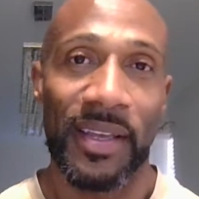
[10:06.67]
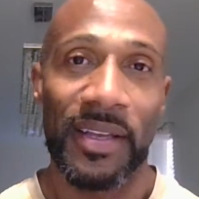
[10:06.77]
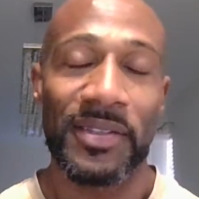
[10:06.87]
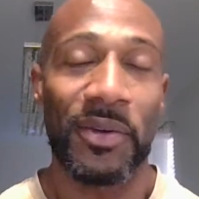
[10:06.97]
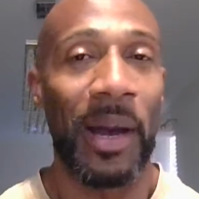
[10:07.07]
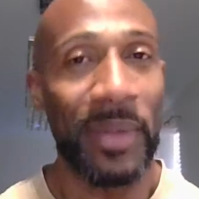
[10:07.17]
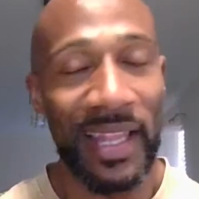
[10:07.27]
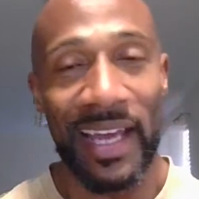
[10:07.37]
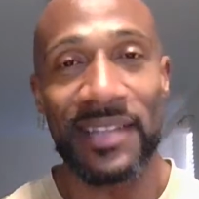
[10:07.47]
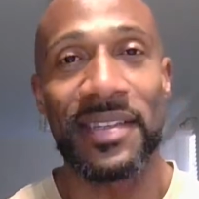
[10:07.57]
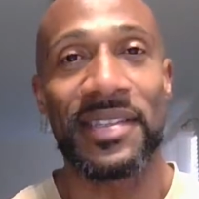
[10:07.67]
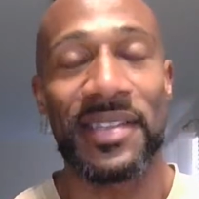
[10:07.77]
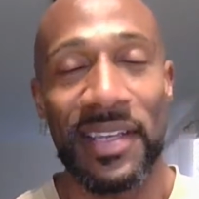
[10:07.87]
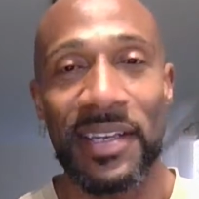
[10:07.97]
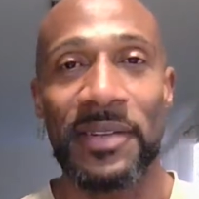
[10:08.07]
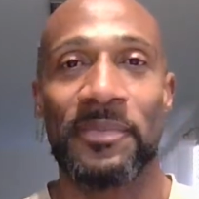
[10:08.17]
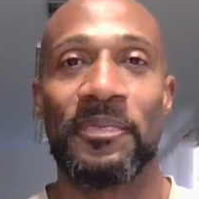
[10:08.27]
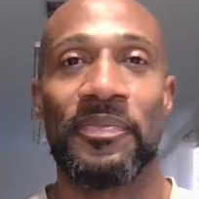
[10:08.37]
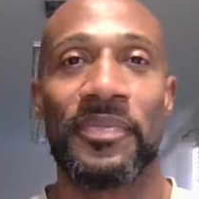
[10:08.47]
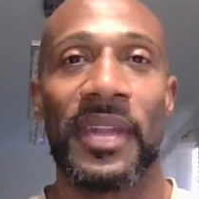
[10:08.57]
So I'm glad to see it.
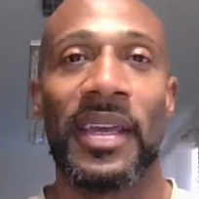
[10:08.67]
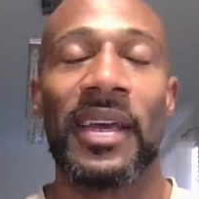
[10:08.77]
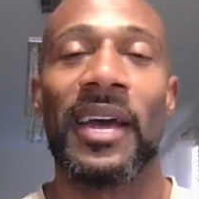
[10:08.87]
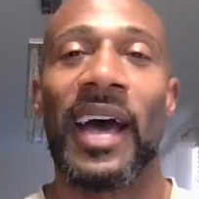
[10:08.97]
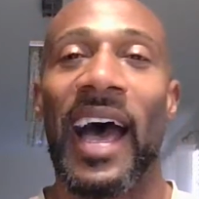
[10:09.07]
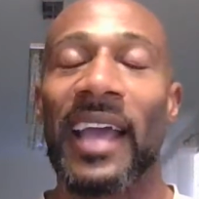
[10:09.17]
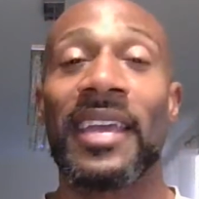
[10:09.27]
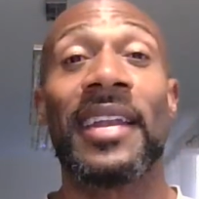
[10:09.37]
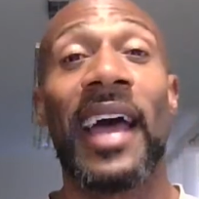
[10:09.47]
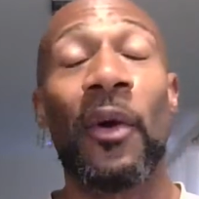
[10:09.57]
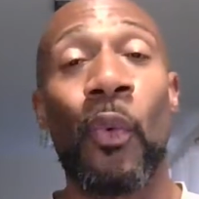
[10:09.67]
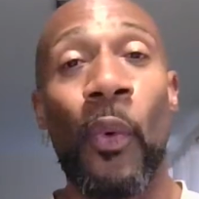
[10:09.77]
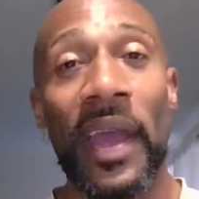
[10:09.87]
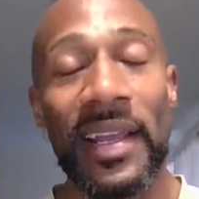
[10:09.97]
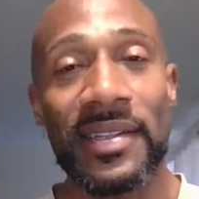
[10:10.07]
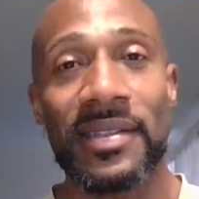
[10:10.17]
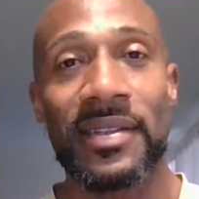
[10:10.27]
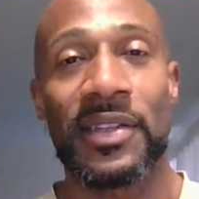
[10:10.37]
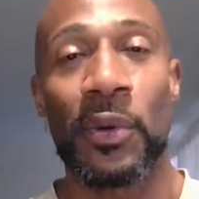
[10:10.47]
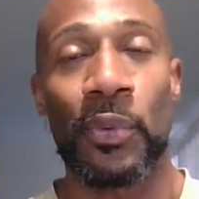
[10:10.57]
I cannot wait
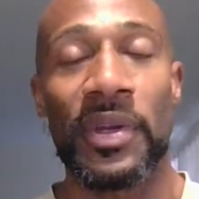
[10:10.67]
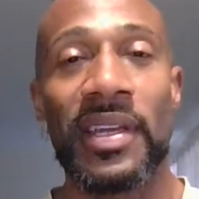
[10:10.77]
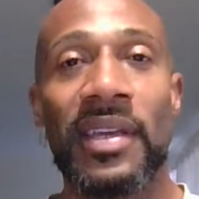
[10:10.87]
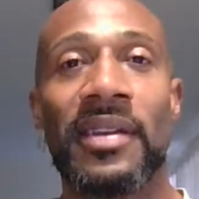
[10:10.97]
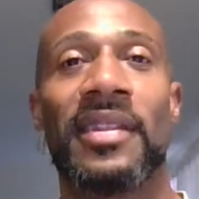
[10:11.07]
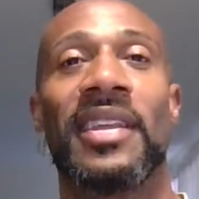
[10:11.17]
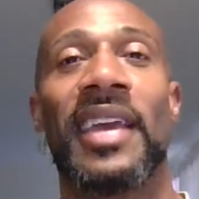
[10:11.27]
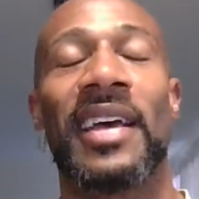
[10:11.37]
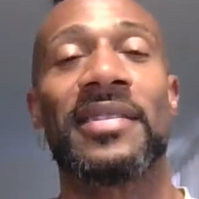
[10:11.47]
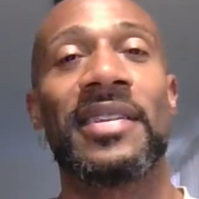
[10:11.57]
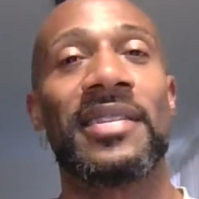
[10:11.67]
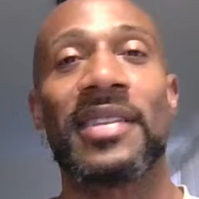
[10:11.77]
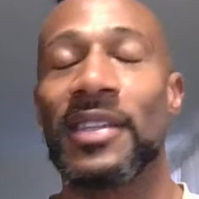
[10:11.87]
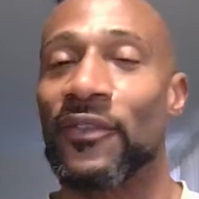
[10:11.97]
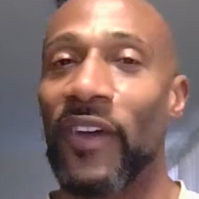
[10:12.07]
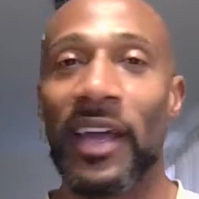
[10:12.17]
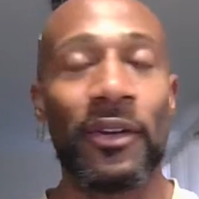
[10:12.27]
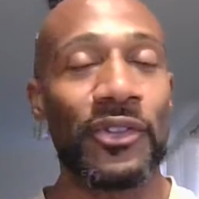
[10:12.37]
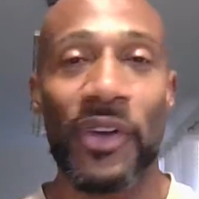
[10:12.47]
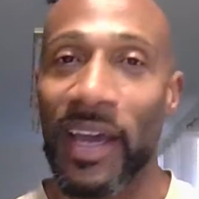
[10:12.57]
to read the SEC's
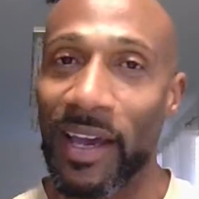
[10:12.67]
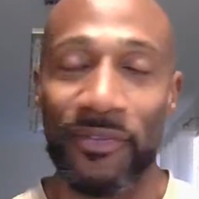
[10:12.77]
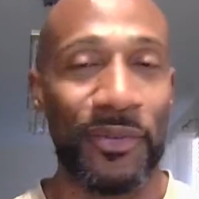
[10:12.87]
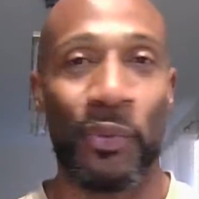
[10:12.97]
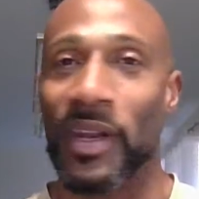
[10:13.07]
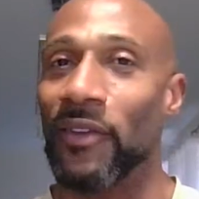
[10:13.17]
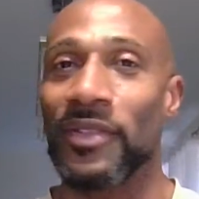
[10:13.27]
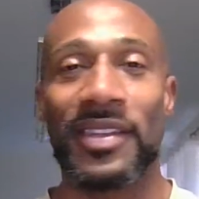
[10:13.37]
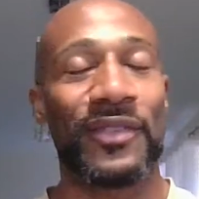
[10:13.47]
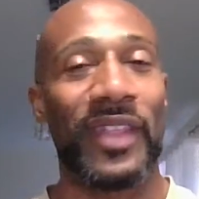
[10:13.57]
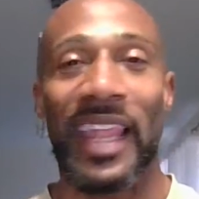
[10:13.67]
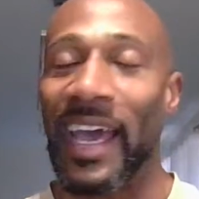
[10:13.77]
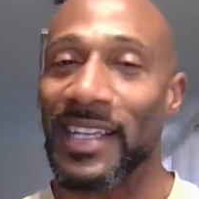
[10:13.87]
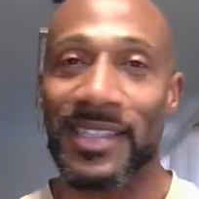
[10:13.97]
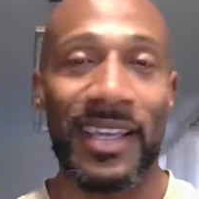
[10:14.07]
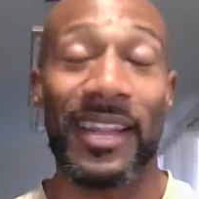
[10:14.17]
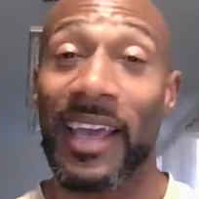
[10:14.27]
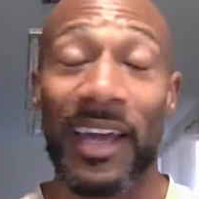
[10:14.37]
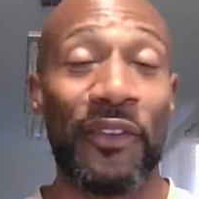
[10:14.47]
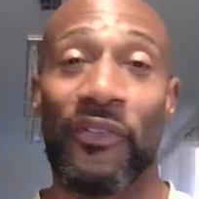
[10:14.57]
final draft, whatever this last thing they
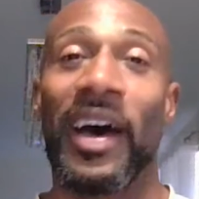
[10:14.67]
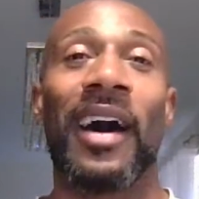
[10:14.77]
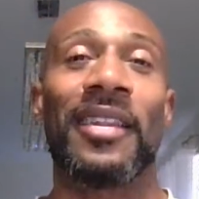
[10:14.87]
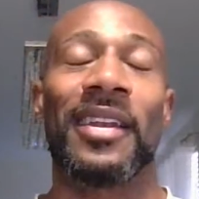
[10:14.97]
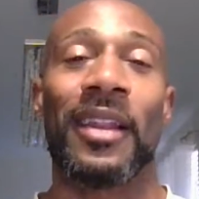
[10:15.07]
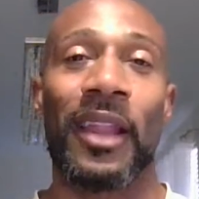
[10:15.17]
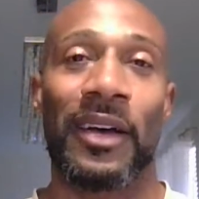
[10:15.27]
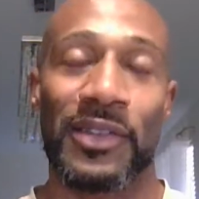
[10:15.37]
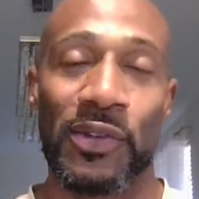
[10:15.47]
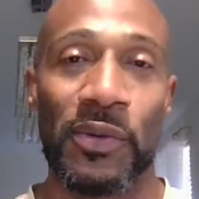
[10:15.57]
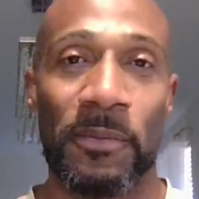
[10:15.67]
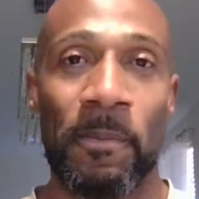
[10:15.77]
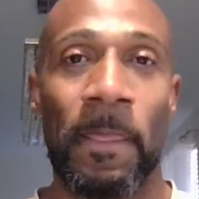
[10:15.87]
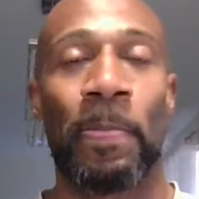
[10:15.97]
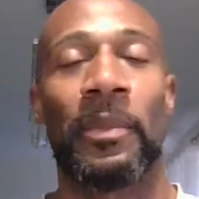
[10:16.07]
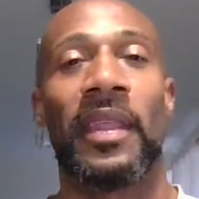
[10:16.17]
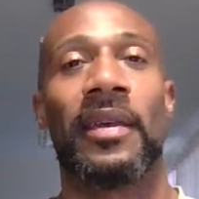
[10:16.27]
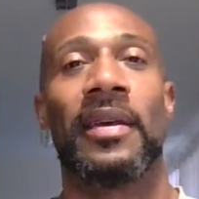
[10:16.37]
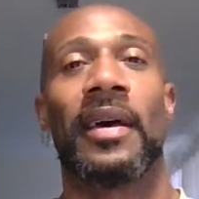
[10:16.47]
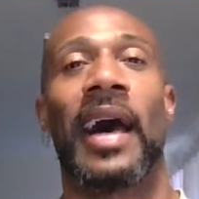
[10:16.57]
got to file in the lawsuit.
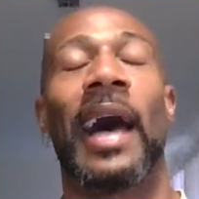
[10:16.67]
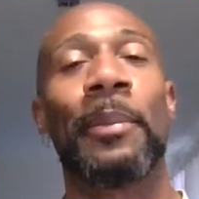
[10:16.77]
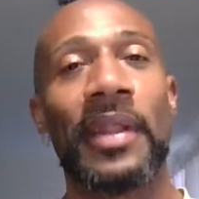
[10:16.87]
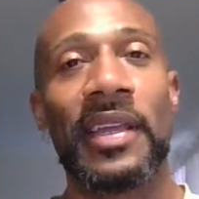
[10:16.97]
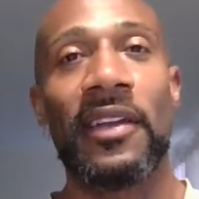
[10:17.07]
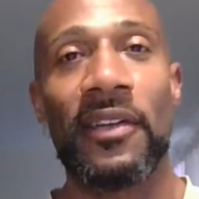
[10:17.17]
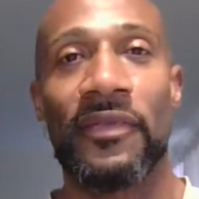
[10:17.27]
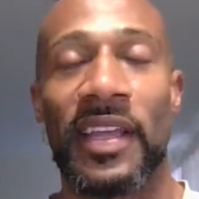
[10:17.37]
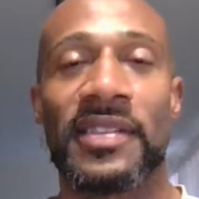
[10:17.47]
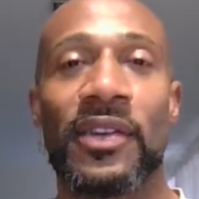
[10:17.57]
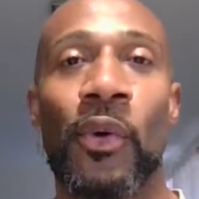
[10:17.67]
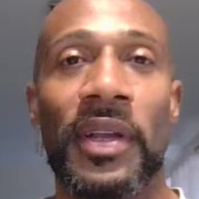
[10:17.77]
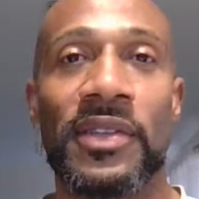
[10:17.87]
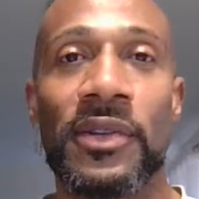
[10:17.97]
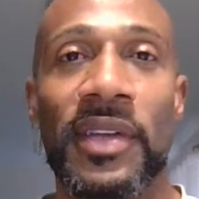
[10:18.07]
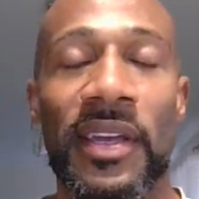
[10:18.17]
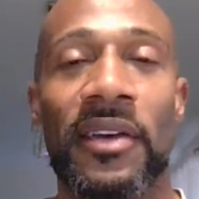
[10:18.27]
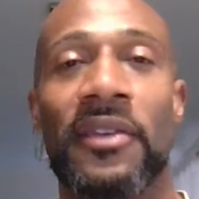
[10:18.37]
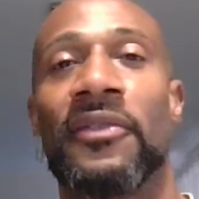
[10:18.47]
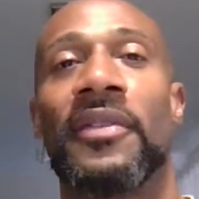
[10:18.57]
I believe it's going to
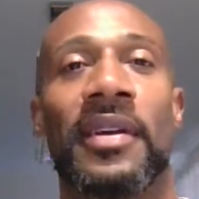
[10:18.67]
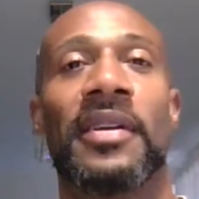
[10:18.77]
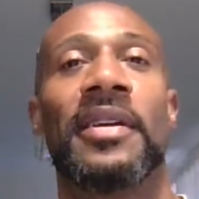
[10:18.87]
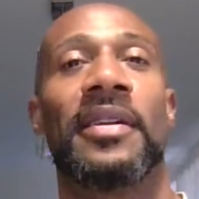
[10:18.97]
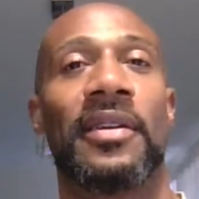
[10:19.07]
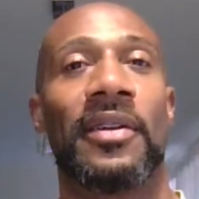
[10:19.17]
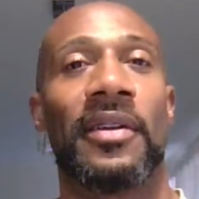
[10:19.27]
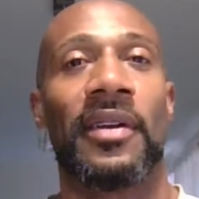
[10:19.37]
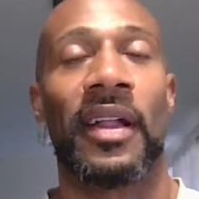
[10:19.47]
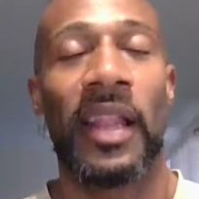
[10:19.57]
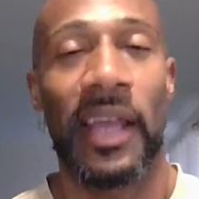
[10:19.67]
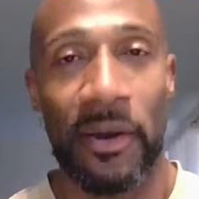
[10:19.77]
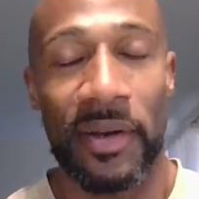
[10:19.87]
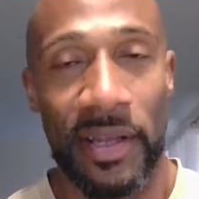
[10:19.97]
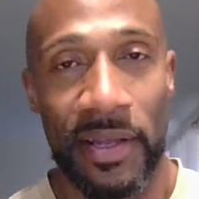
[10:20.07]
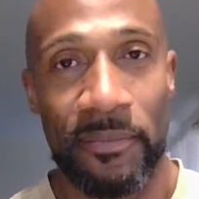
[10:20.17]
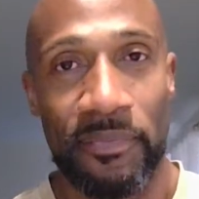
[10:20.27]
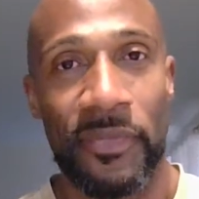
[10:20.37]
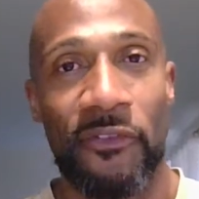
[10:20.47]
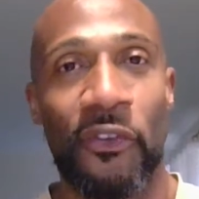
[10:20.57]
give clarity
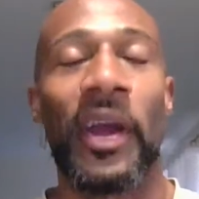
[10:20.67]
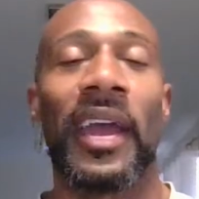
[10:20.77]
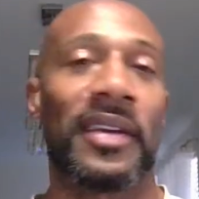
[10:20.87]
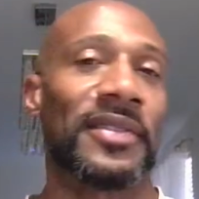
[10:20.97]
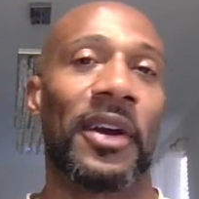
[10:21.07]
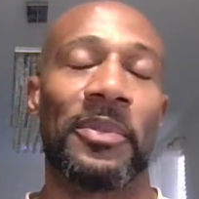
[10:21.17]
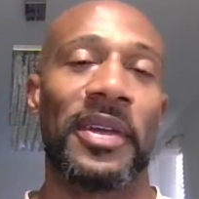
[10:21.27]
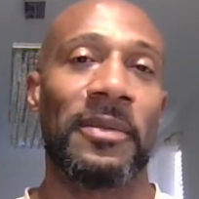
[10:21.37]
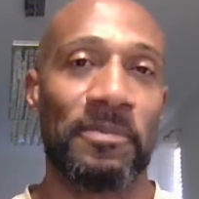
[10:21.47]
for XRP.